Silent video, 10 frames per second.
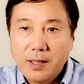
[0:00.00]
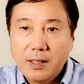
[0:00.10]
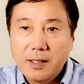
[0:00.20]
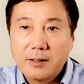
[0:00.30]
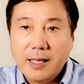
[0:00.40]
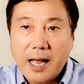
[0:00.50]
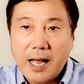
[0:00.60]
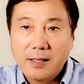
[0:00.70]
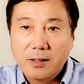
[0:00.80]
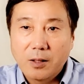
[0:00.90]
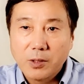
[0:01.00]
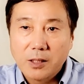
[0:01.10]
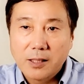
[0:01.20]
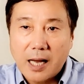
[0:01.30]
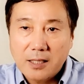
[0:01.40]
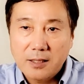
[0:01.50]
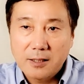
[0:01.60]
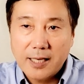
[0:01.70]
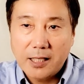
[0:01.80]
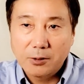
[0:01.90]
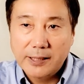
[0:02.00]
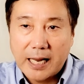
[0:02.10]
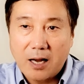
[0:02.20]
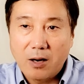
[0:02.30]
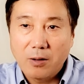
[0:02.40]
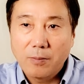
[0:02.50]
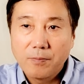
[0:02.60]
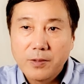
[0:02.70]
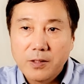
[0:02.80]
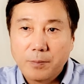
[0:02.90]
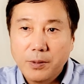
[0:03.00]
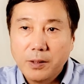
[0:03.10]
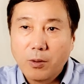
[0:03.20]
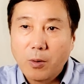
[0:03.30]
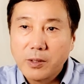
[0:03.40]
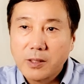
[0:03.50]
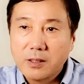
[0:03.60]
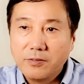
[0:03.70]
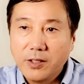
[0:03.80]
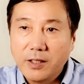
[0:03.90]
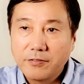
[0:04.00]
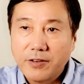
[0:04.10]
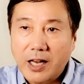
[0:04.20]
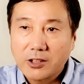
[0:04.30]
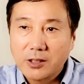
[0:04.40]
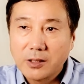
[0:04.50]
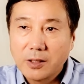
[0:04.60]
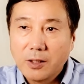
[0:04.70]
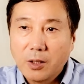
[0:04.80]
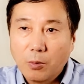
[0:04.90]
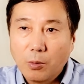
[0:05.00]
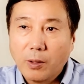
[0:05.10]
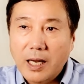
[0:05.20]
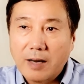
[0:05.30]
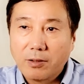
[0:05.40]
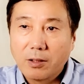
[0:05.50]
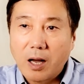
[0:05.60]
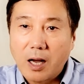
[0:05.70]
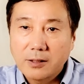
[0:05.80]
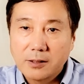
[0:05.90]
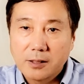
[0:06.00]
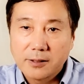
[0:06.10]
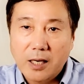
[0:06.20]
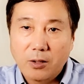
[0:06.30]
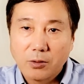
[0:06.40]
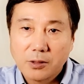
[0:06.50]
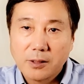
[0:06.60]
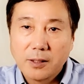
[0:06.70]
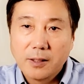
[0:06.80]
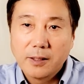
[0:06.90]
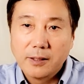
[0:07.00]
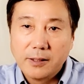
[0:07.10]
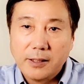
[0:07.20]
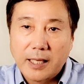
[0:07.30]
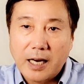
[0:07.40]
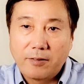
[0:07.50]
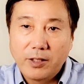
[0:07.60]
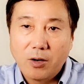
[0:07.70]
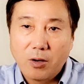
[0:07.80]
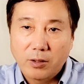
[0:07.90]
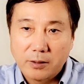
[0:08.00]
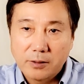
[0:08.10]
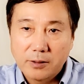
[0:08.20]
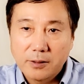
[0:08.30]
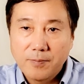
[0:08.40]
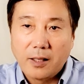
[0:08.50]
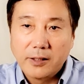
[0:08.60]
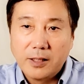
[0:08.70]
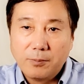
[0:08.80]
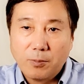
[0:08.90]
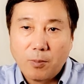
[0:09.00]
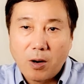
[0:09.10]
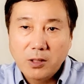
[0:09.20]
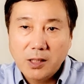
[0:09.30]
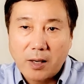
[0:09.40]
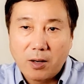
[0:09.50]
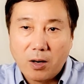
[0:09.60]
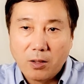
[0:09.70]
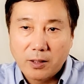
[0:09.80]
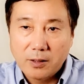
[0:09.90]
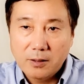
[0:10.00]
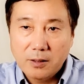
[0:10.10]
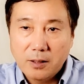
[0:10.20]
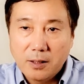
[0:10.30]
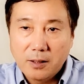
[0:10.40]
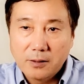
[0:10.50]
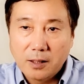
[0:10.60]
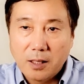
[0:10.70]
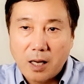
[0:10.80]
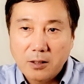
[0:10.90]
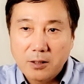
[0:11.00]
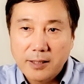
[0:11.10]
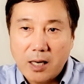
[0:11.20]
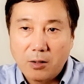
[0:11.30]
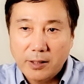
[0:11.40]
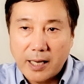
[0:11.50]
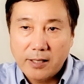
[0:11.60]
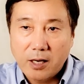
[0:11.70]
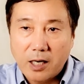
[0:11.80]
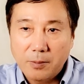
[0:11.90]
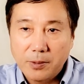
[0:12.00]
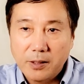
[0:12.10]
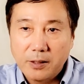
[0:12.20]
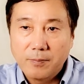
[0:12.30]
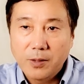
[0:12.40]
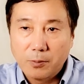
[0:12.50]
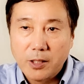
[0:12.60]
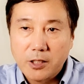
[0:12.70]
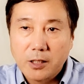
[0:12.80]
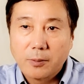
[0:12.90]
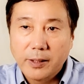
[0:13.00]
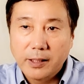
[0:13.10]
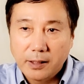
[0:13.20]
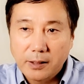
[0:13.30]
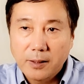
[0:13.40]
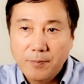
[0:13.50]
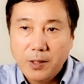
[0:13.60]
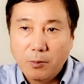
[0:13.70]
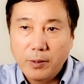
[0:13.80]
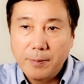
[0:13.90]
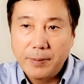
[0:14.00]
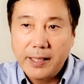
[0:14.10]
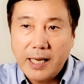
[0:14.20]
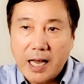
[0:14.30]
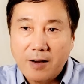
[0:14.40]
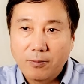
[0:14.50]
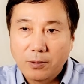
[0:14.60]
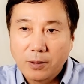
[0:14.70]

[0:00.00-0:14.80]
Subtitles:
Then, when the dust settles down, the people with severe infection will have lost cells in every organs. In most our organs, the lost cell cannot be regenerated. We may have